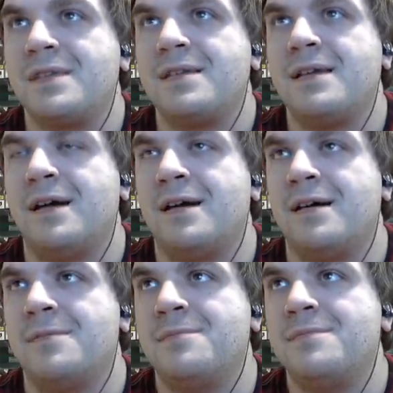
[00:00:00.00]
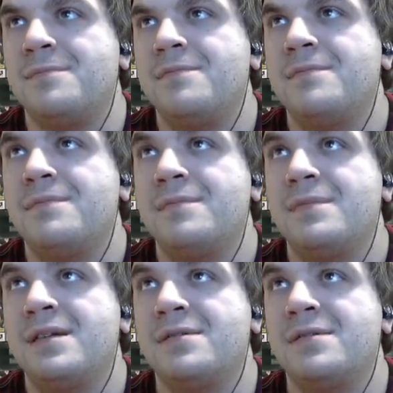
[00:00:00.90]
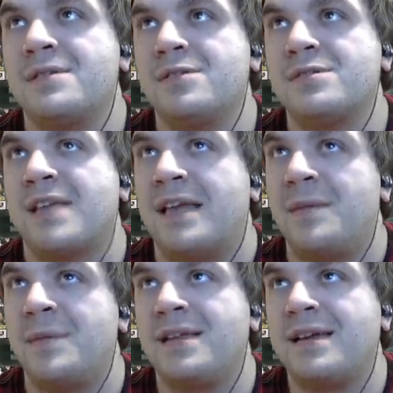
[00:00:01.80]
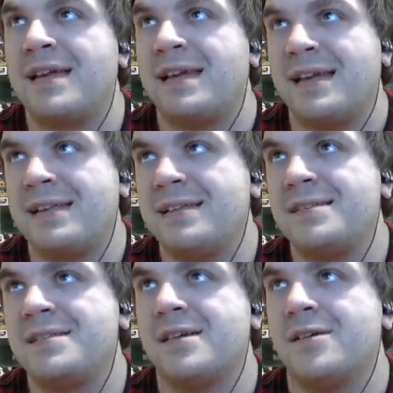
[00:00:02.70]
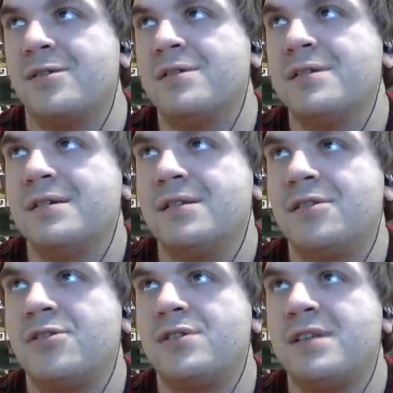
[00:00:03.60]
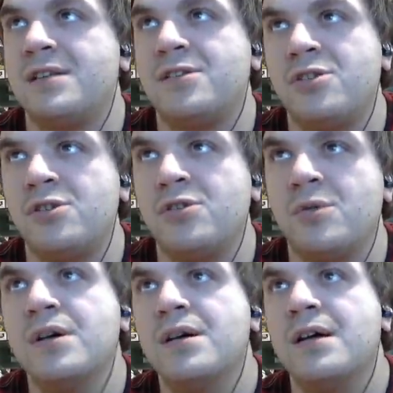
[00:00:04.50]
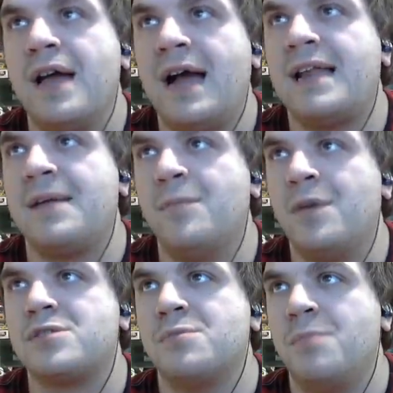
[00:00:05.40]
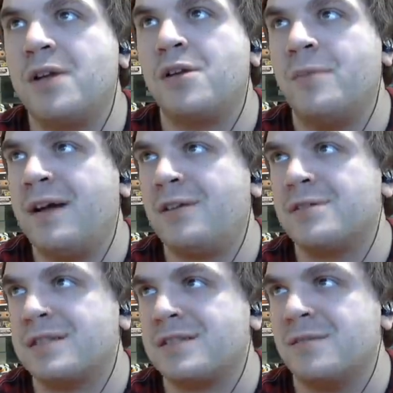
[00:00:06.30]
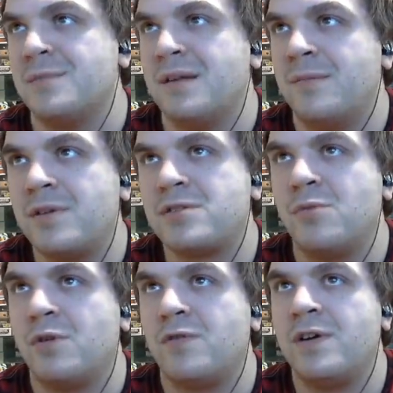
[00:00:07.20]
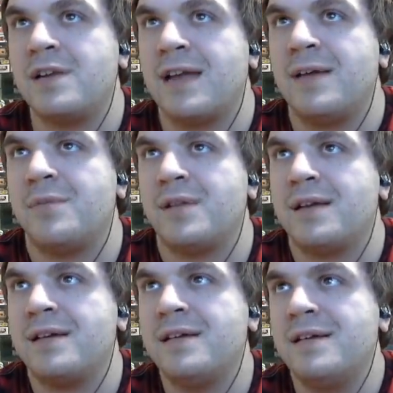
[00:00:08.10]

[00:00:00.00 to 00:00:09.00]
Um, it was a little samey. Like I get it. So thirteen two had a much better battle system and a much more fun gameplay.